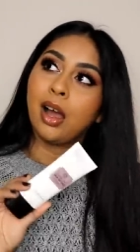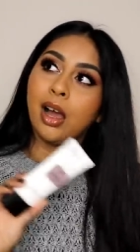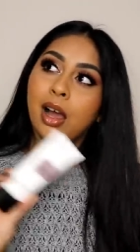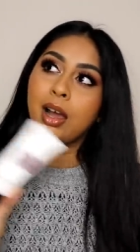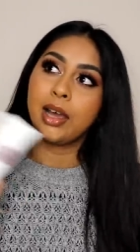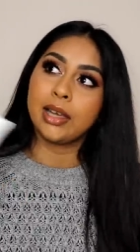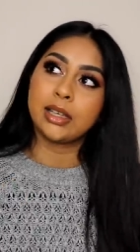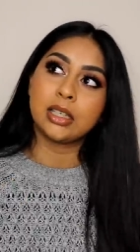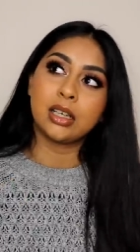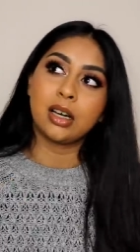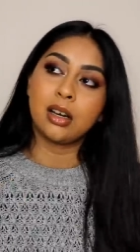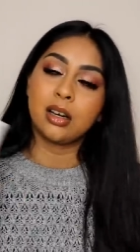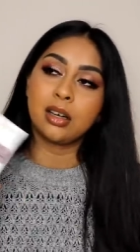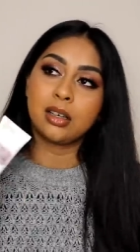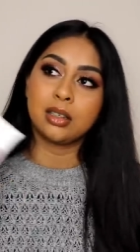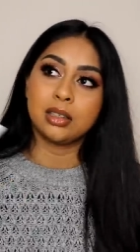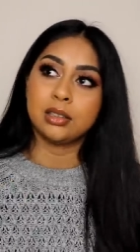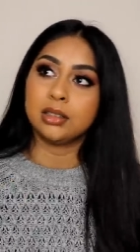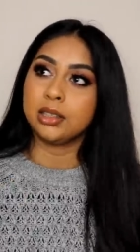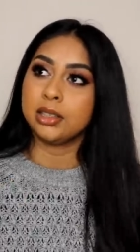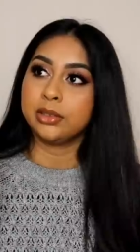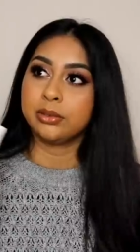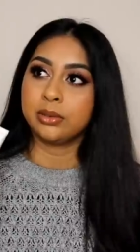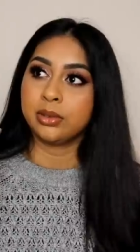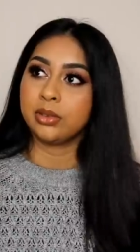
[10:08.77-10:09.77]
I
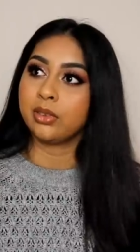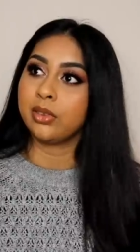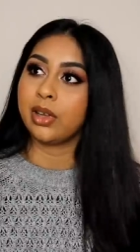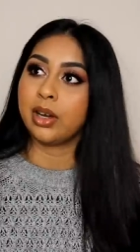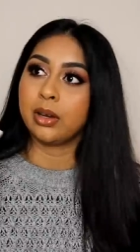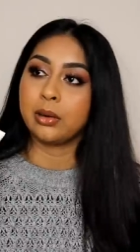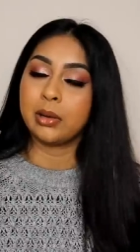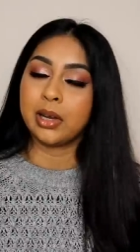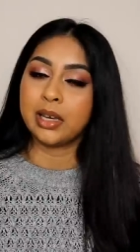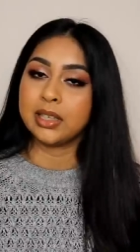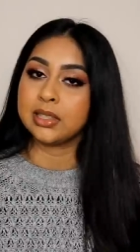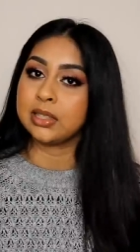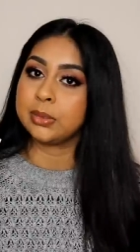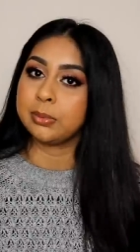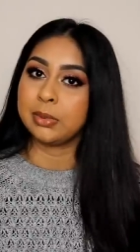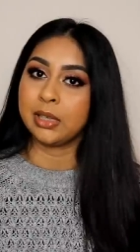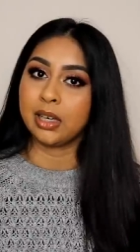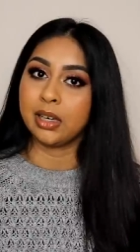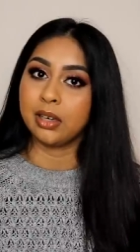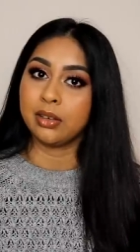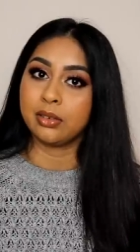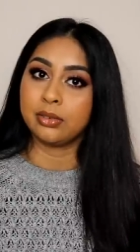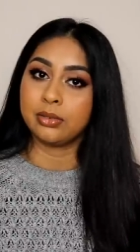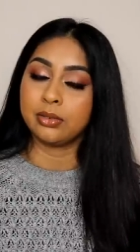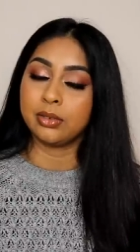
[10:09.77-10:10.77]
can't live without
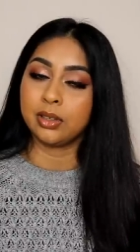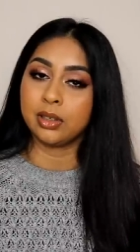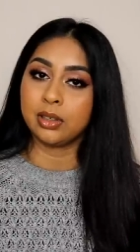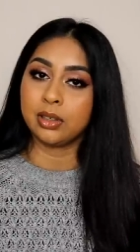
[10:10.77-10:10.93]
SPF